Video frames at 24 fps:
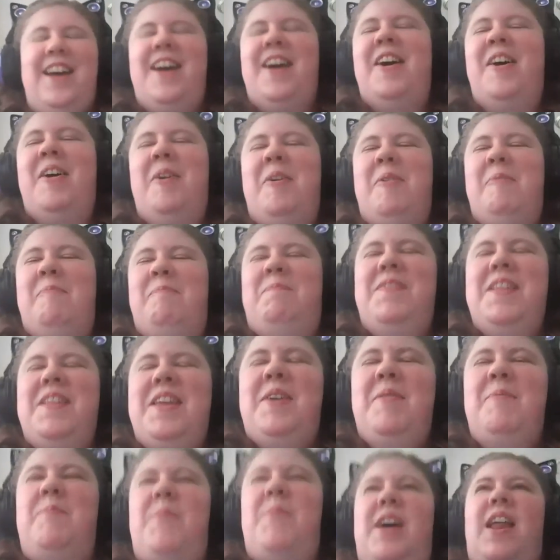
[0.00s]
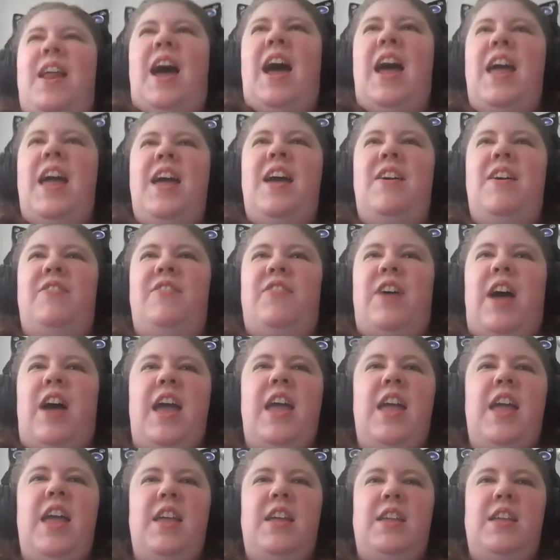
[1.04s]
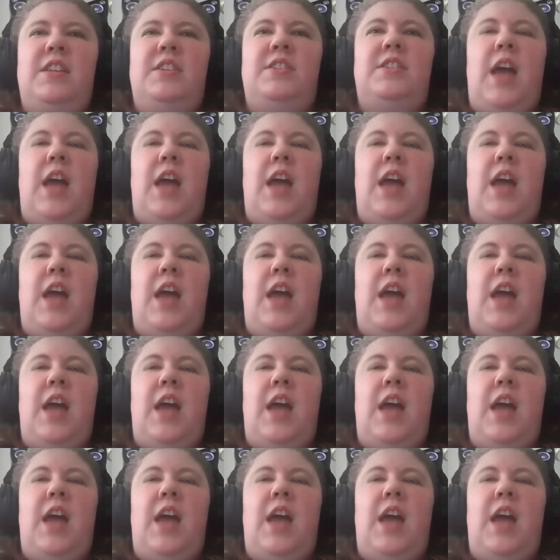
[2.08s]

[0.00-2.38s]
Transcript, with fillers: um, but I have, I